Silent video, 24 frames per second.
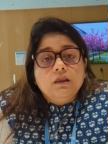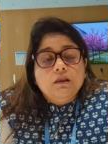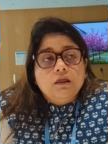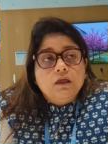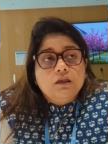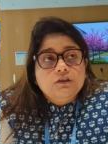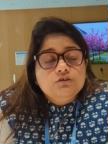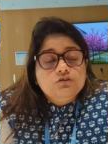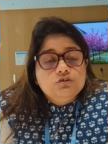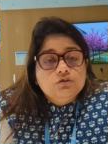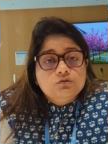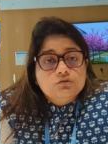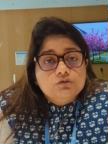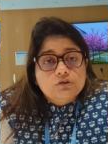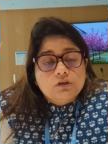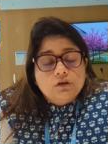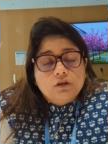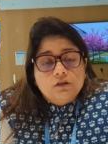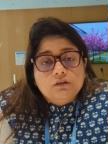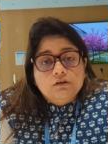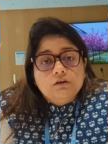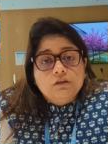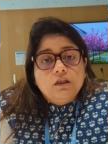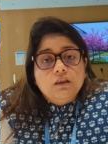NGOs and
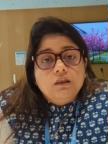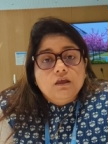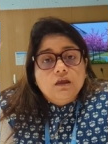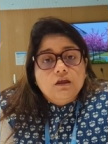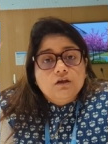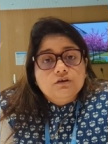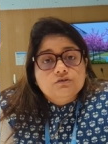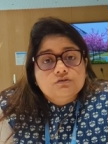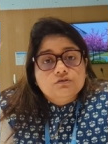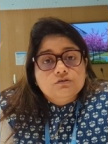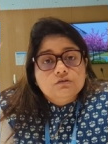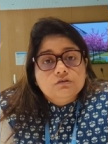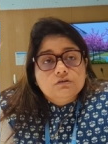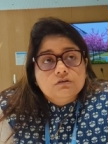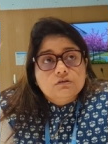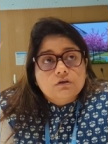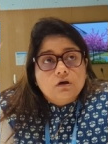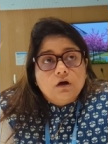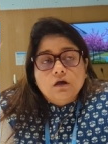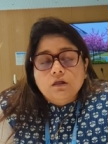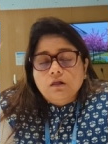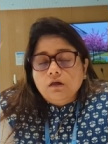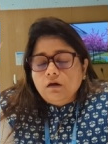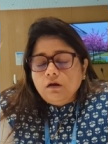other delegations
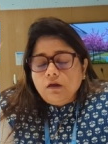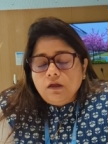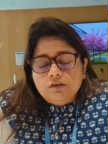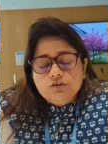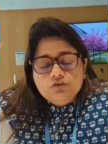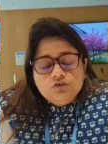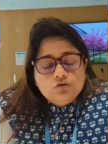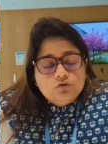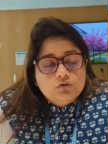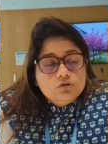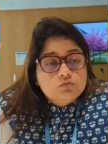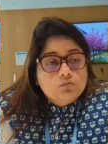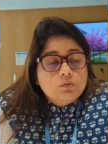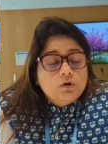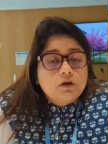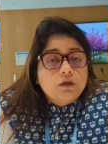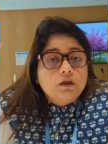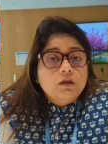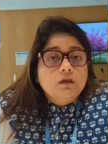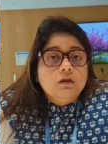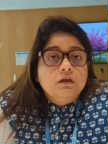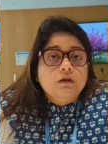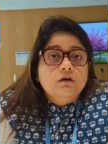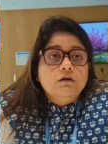NGOs
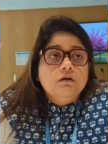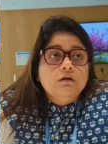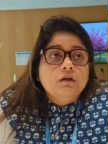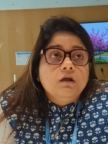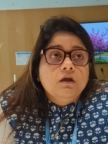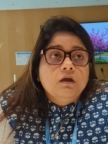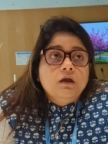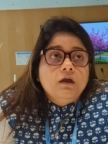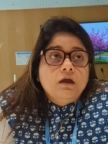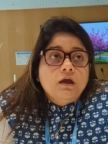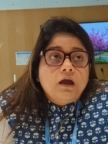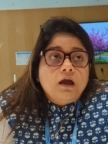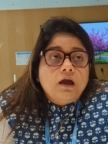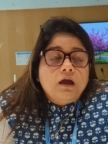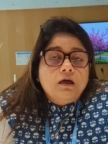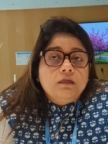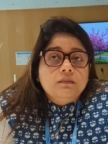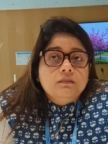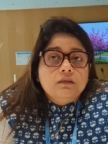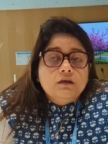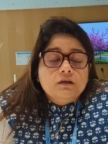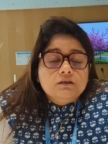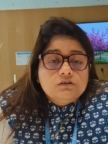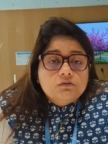working here,
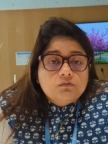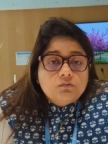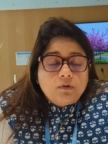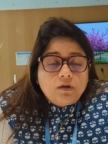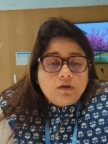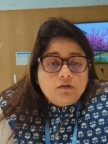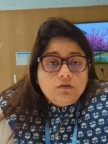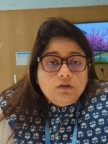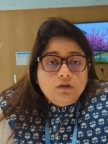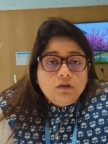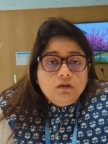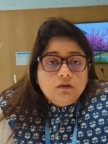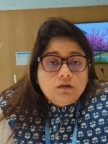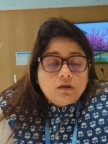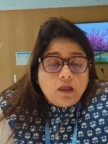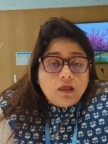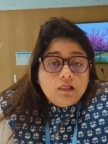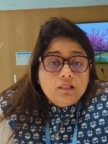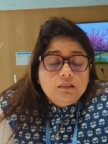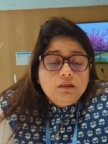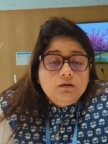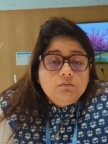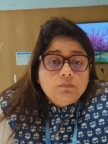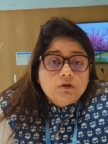and there's a very
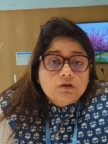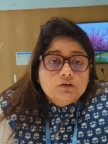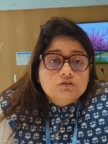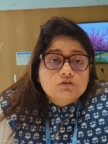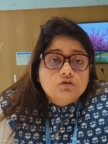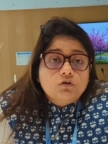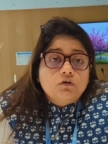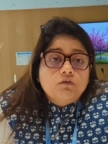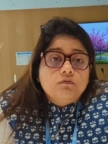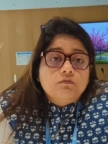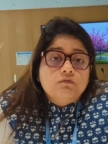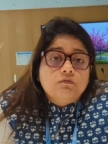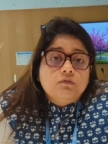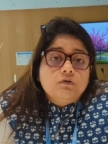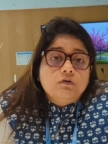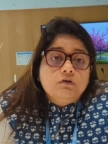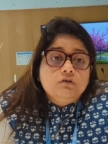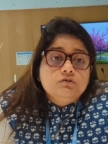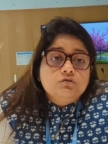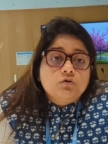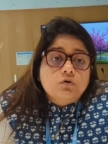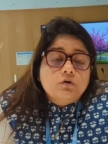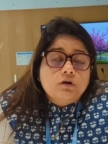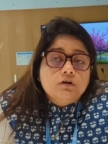healthy mix of
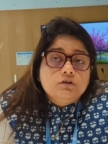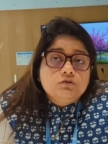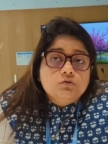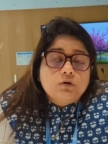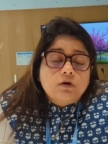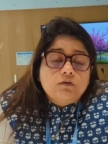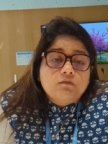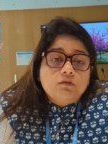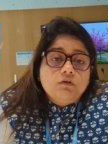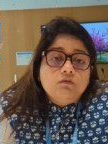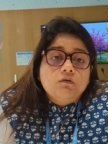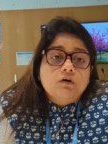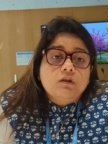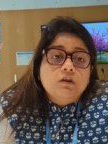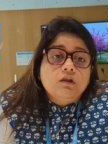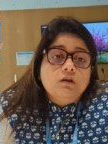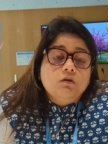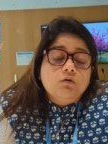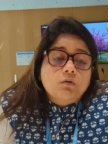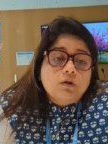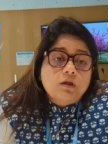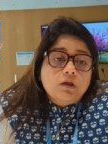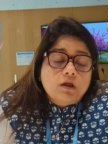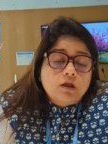talking to everyone and
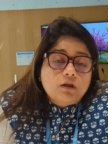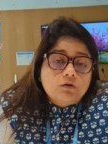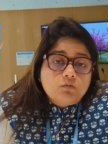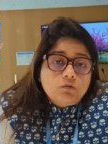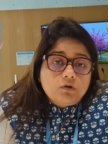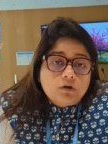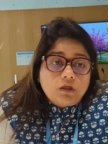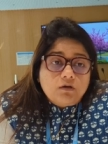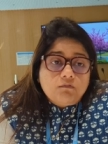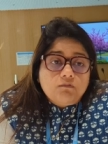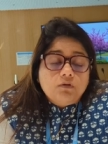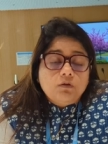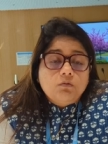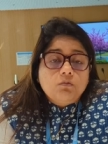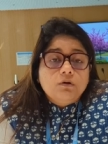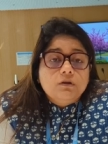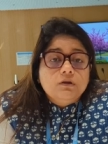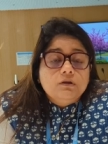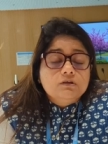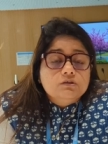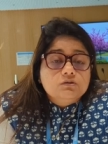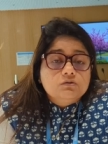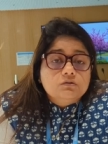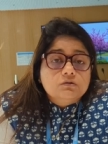looking at what
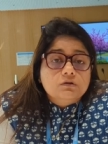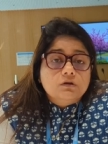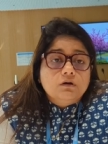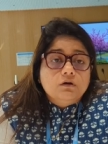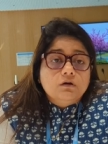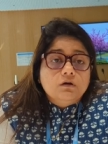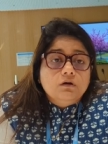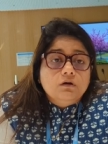everyone is.